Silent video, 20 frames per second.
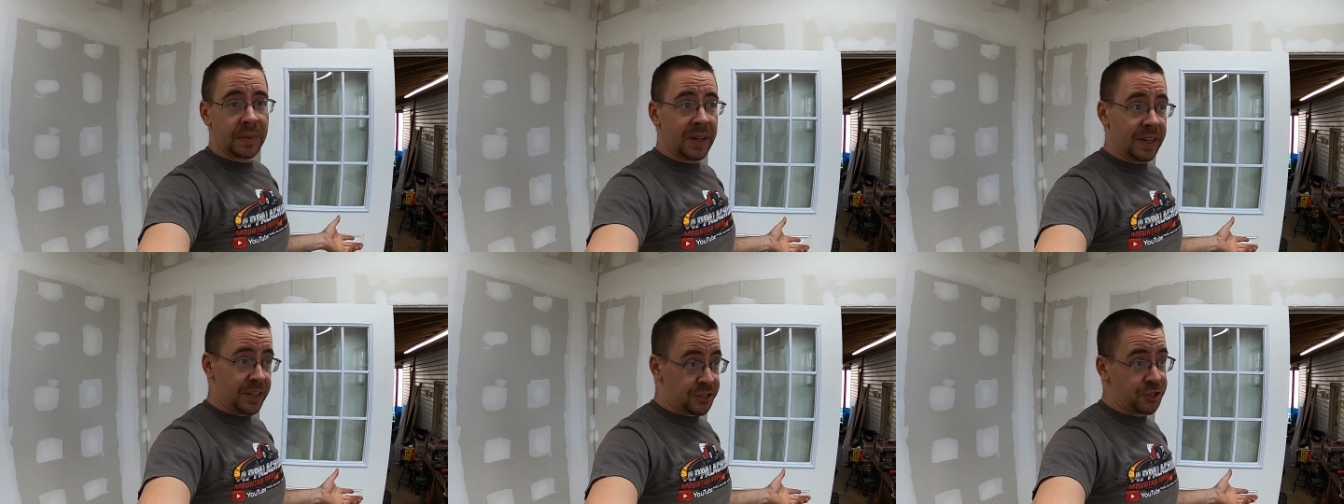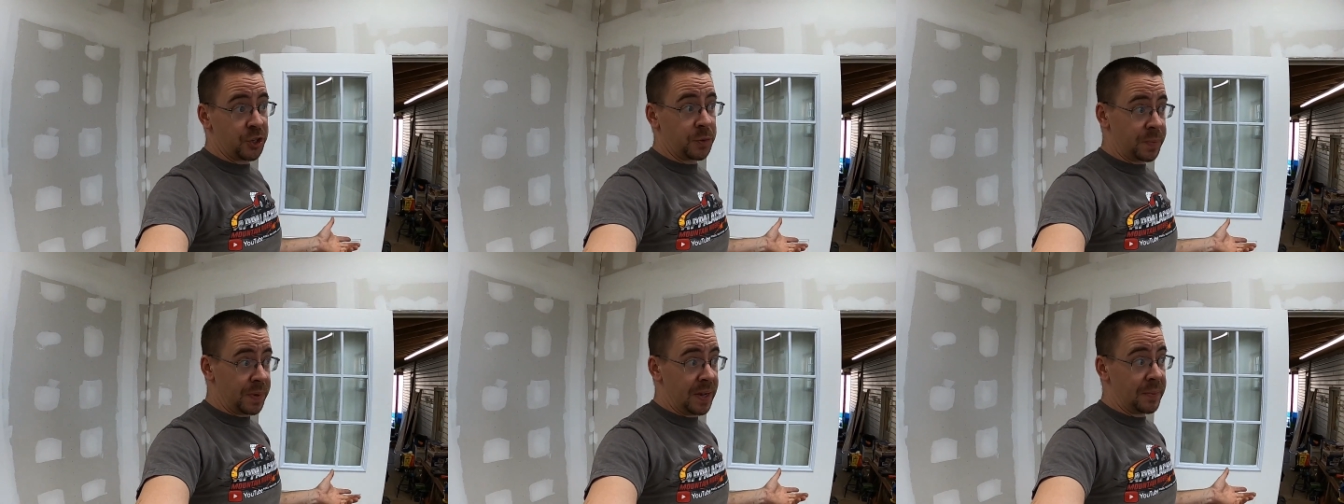That
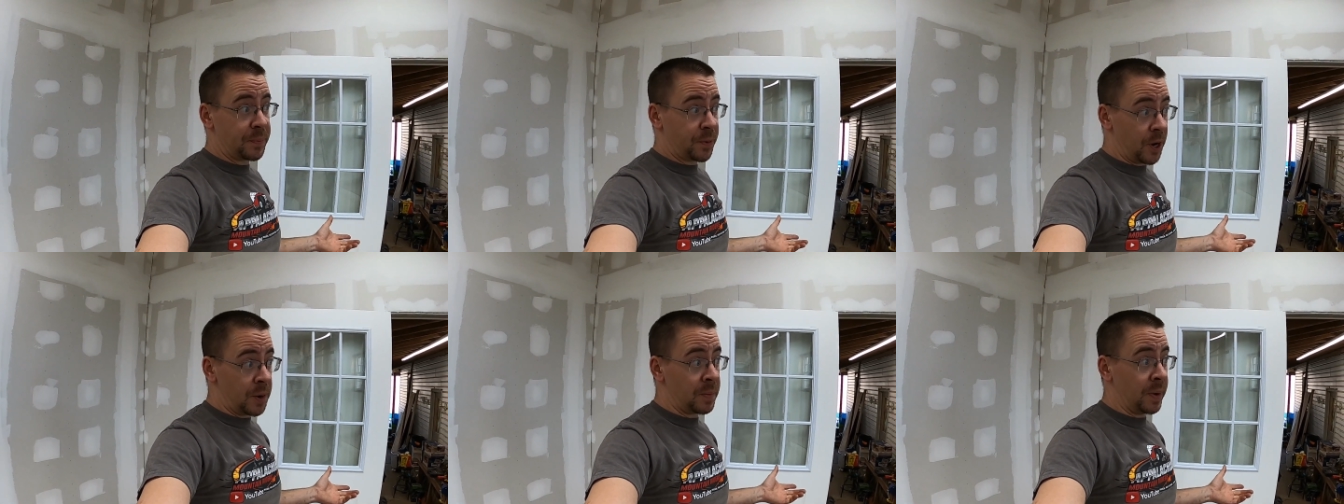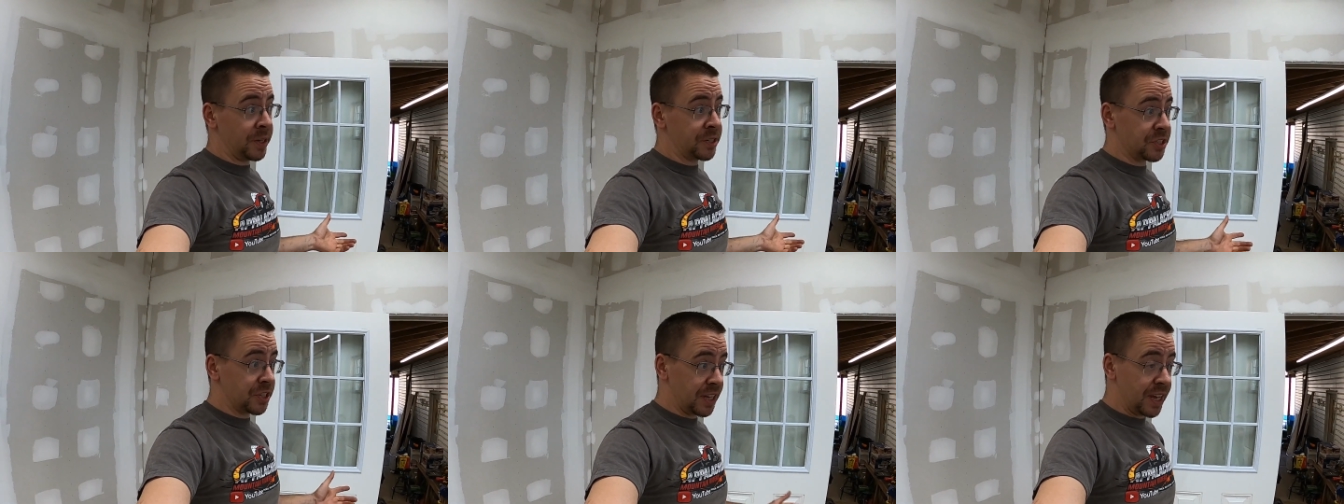should be pretty
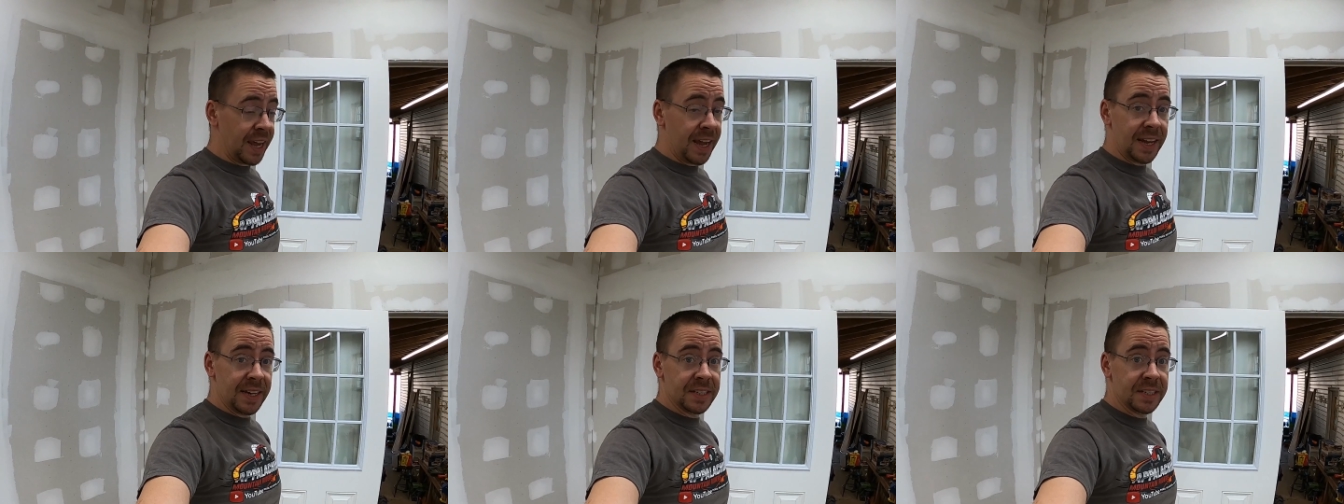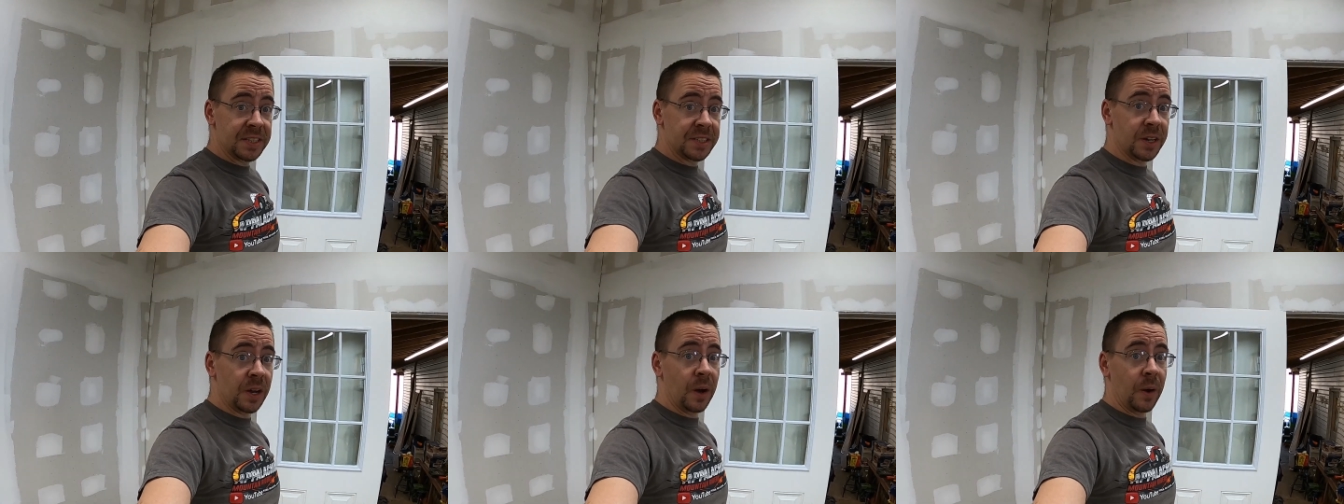much the
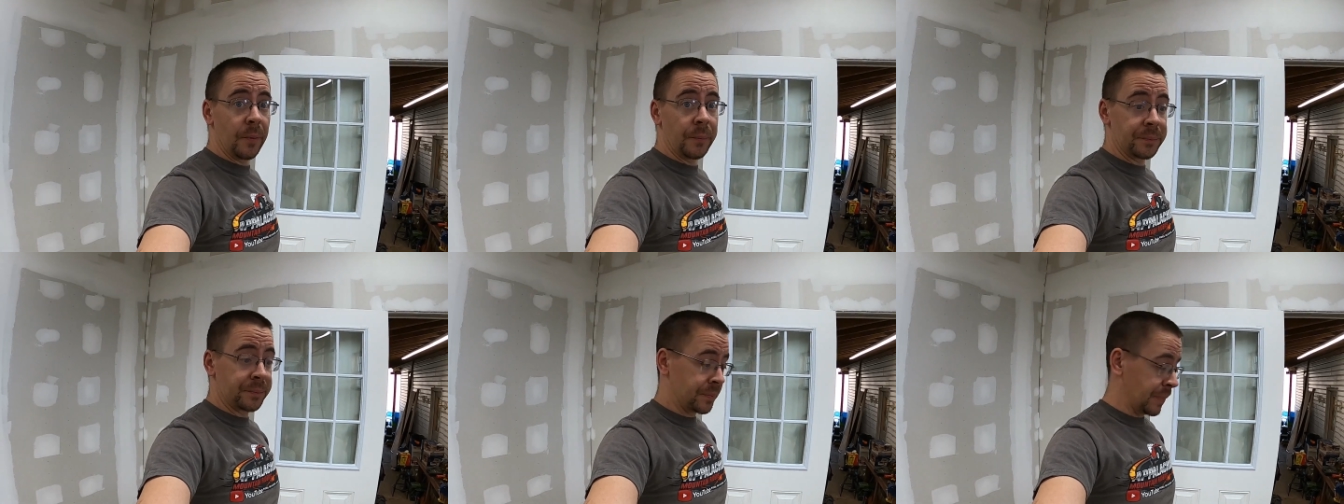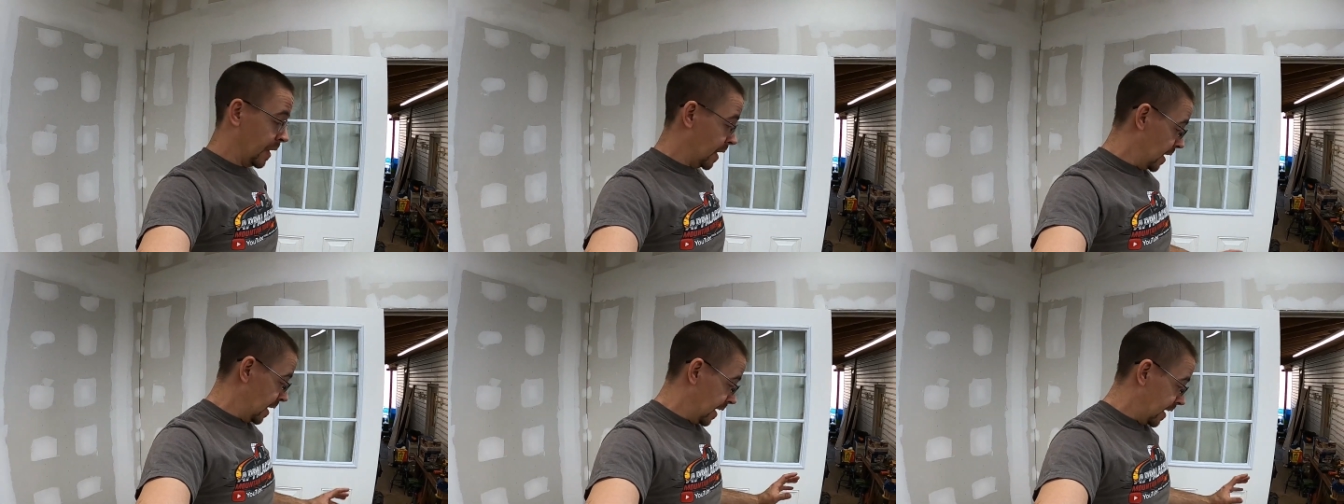case. So,
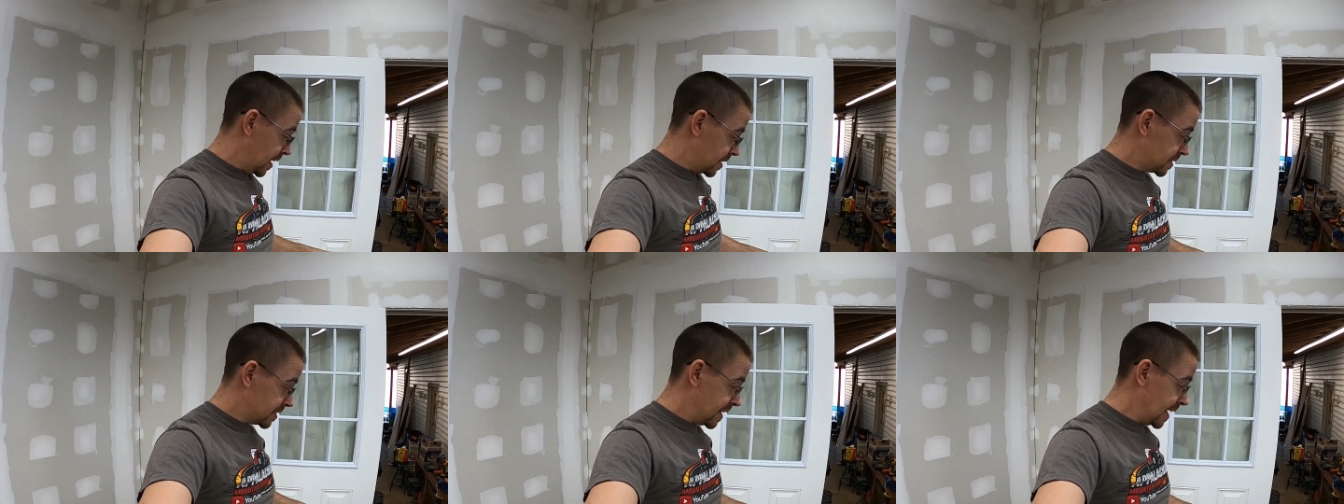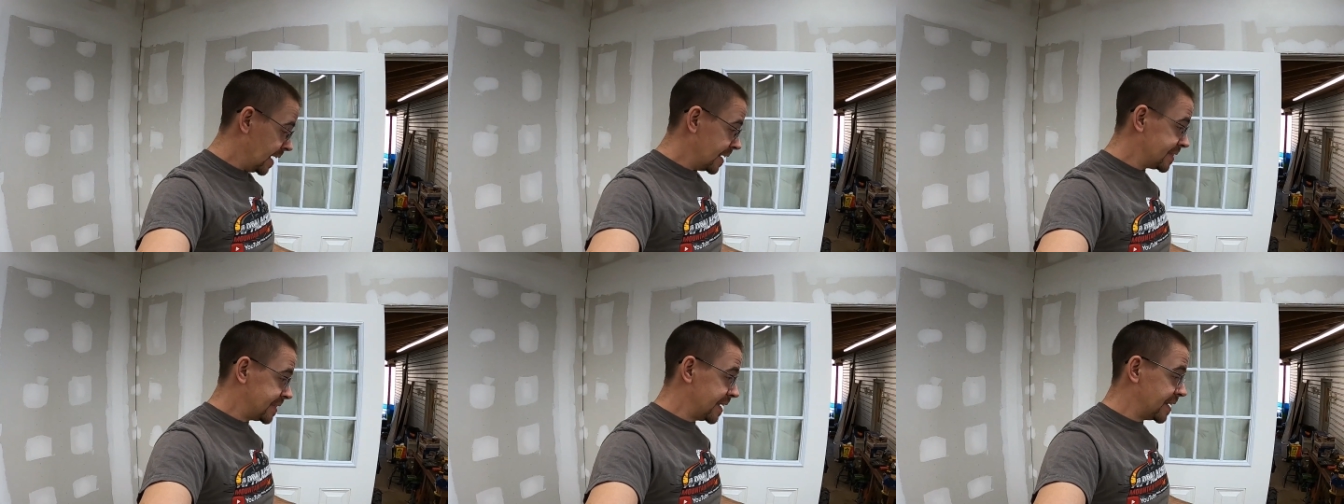here's the
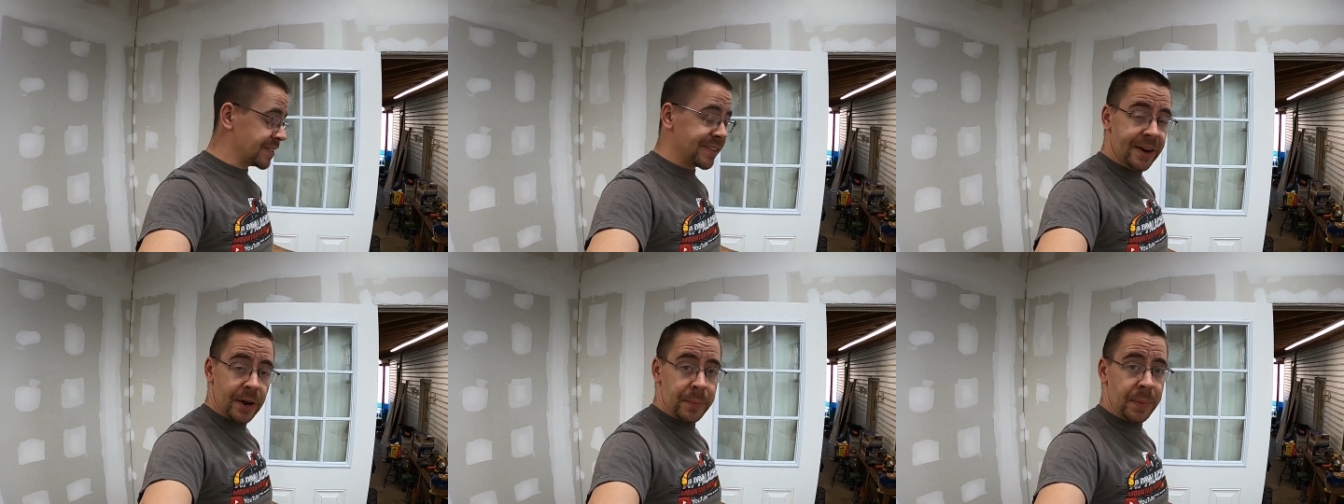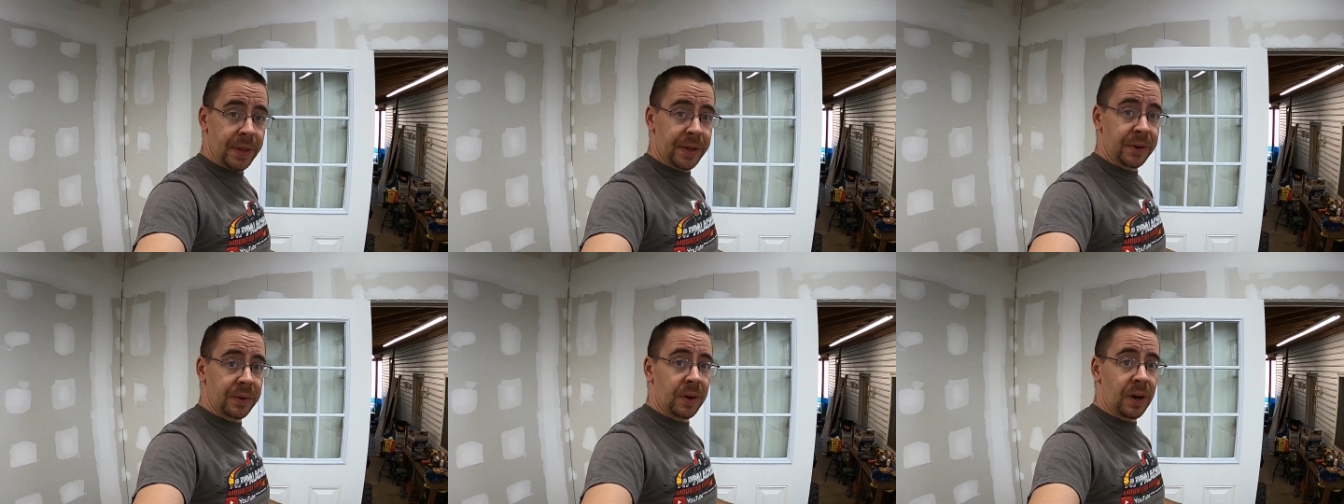downstairs
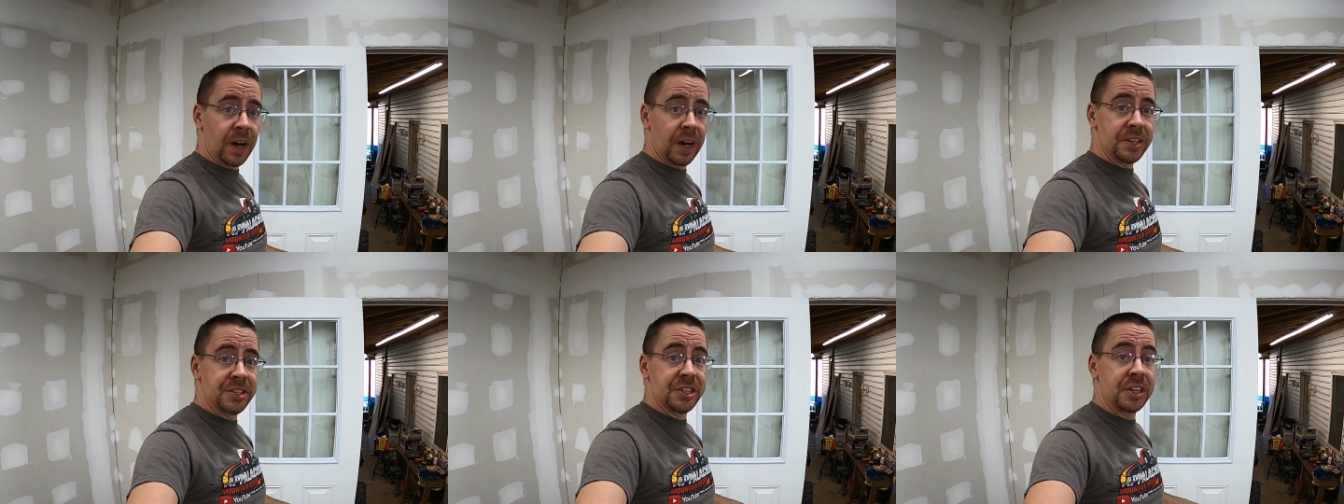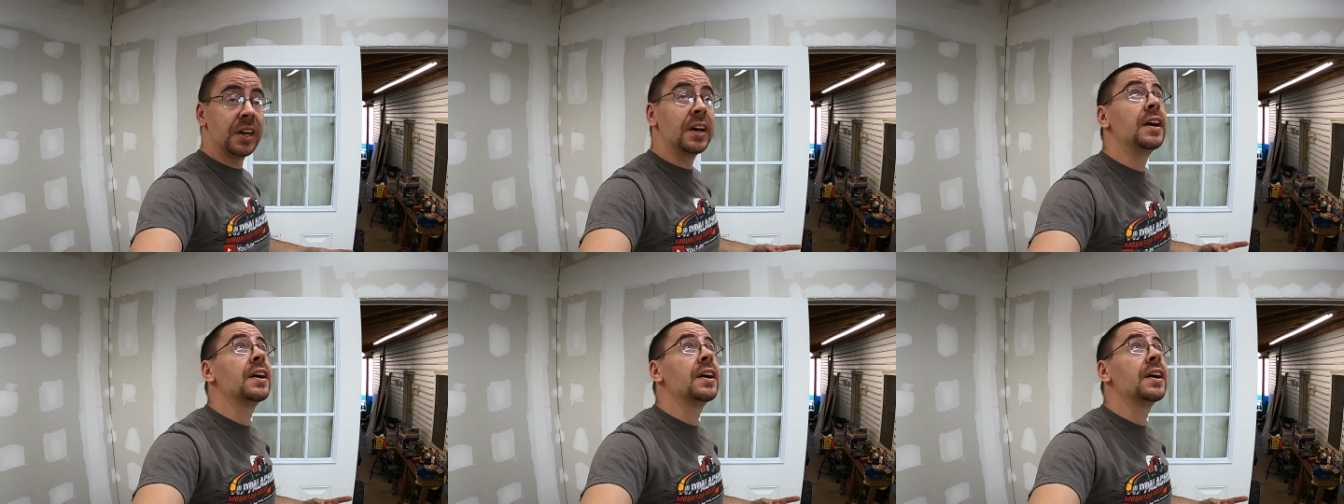Hillbilly Garage.